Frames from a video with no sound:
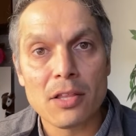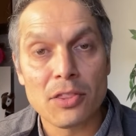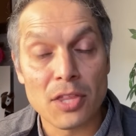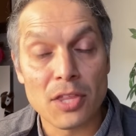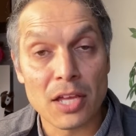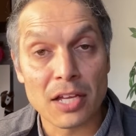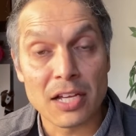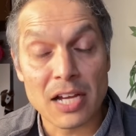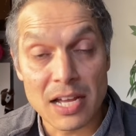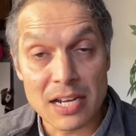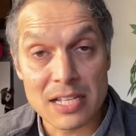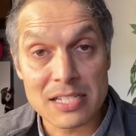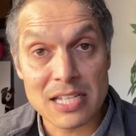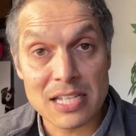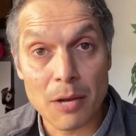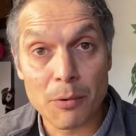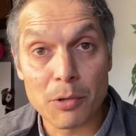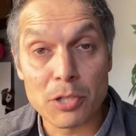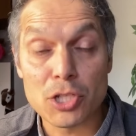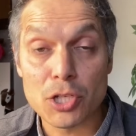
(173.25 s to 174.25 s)
the
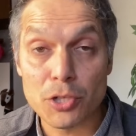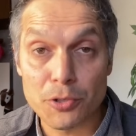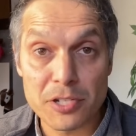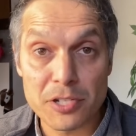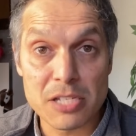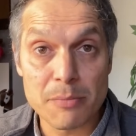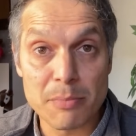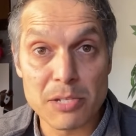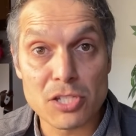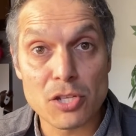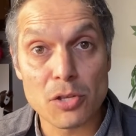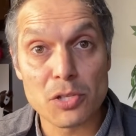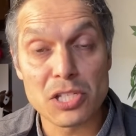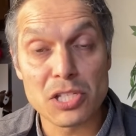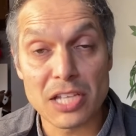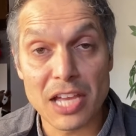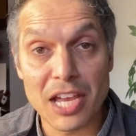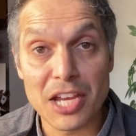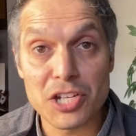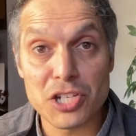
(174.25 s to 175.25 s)
Kanazawa Tourism
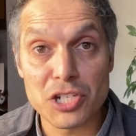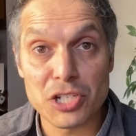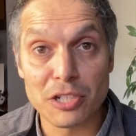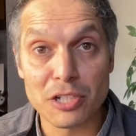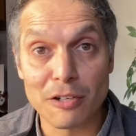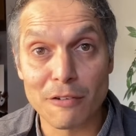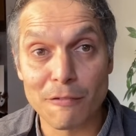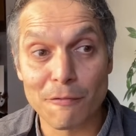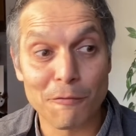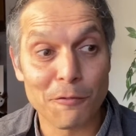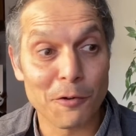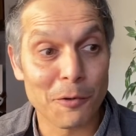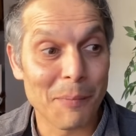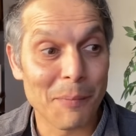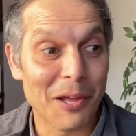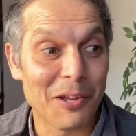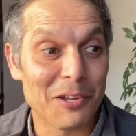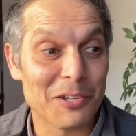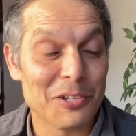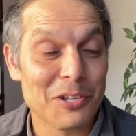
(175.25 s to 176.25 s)
Association for
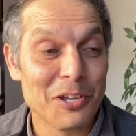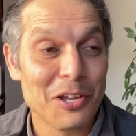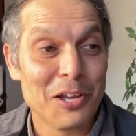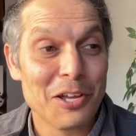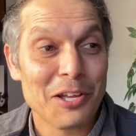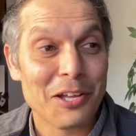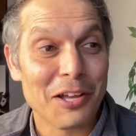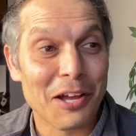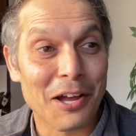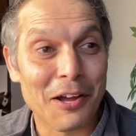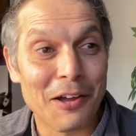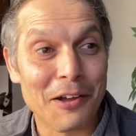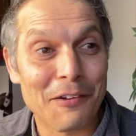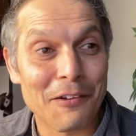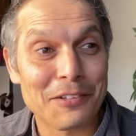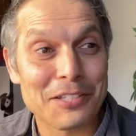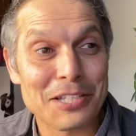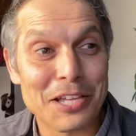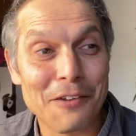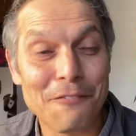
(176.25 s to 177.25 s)
about
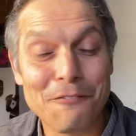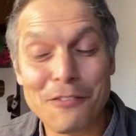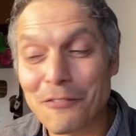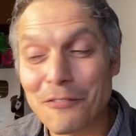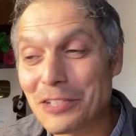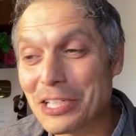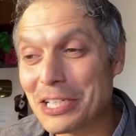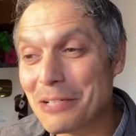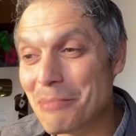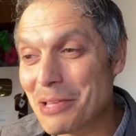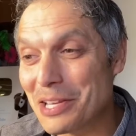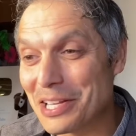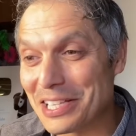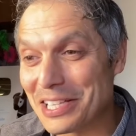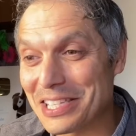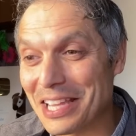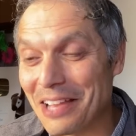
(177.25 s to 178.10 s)
10-15 minutes.